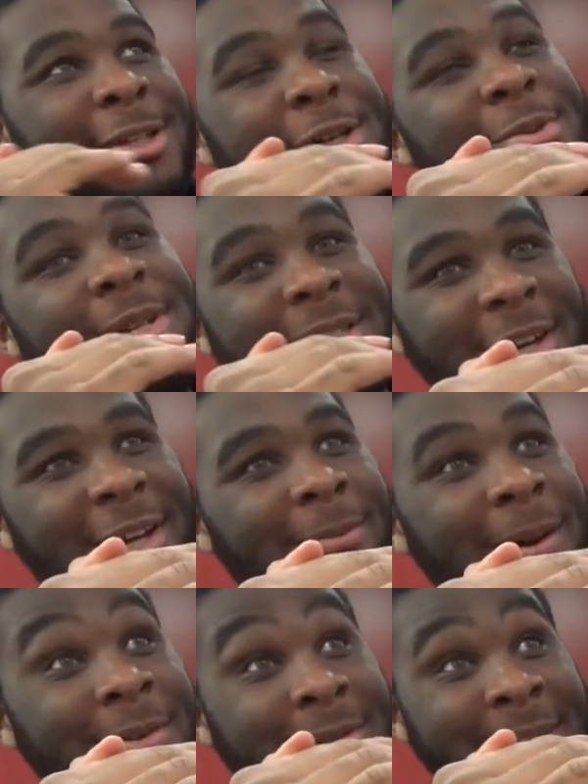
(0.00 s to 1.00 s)
Two was good
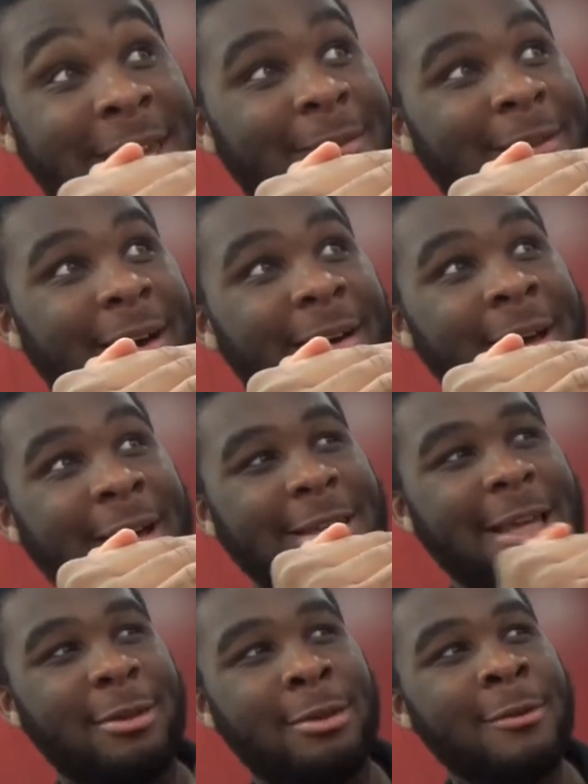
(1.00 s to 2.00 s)
when it was came out.
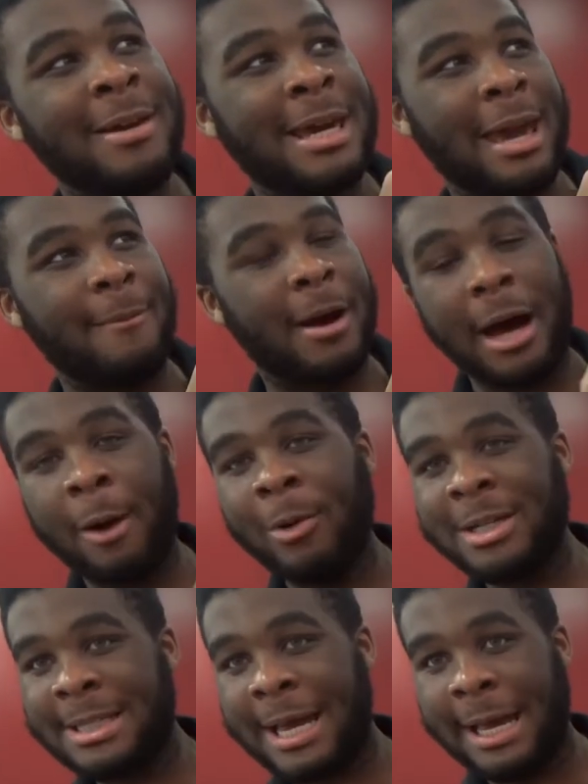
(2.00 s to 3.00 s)
Then three came out. I
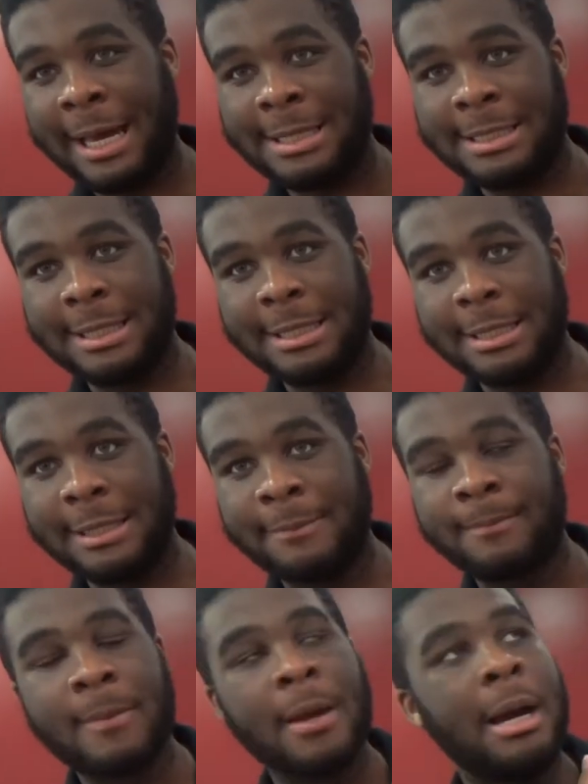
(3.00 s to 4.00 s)
watched that as
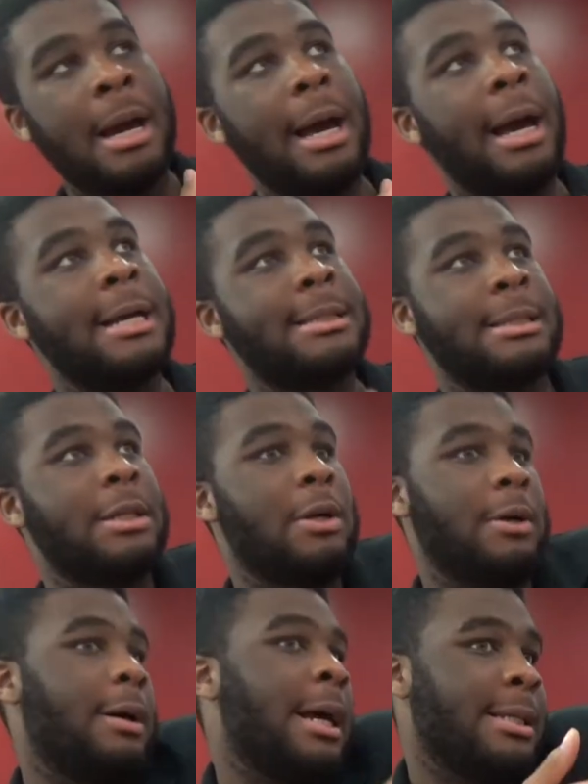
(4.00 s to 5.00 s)
a as you
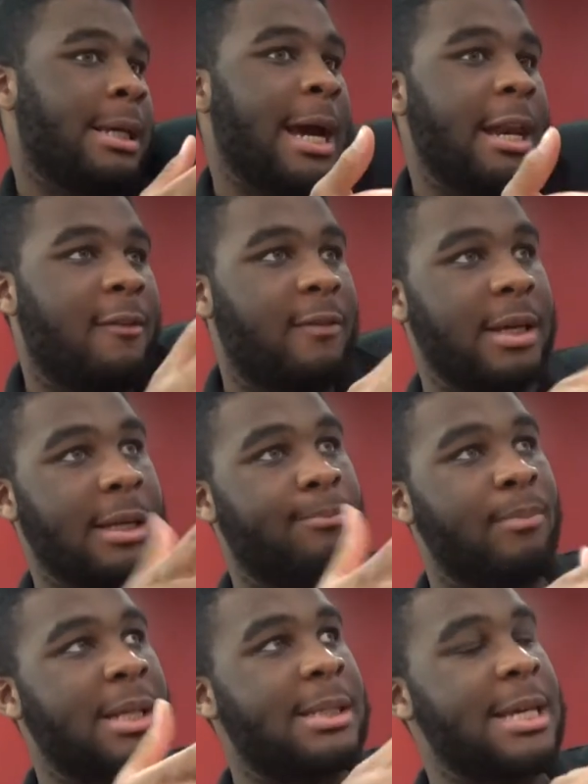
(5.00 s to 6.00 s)
know, as a kind of
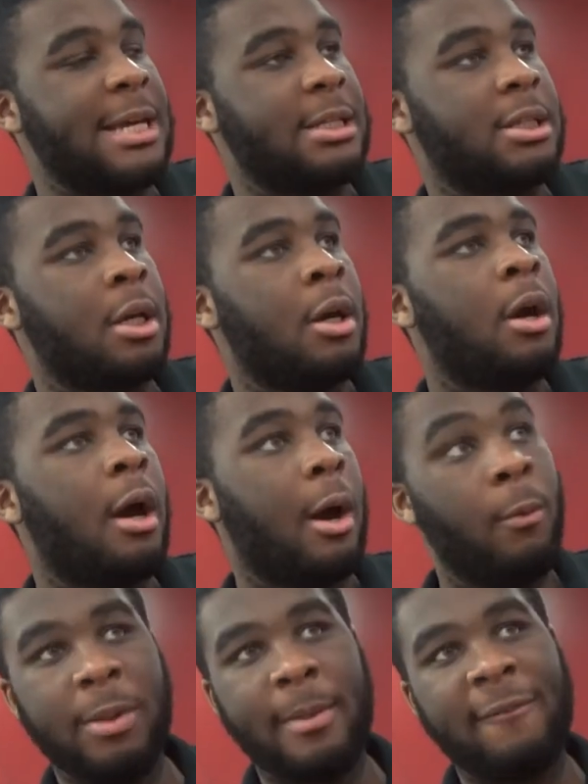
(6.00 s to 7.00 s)
a mid-teens
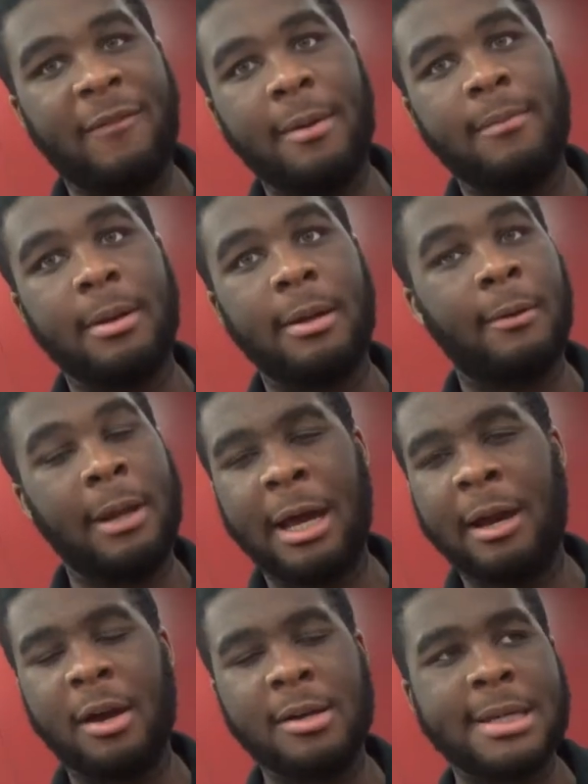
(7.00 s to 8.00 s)
with my family,
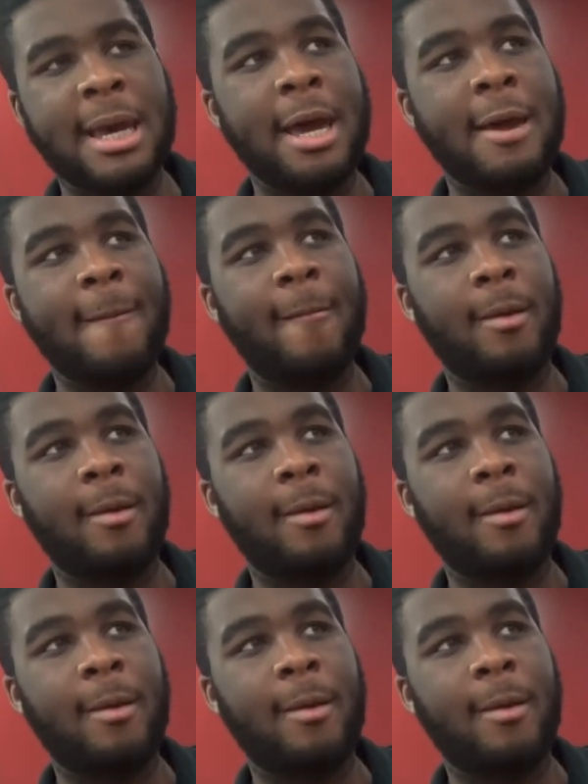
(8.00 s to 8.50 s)
and I was like,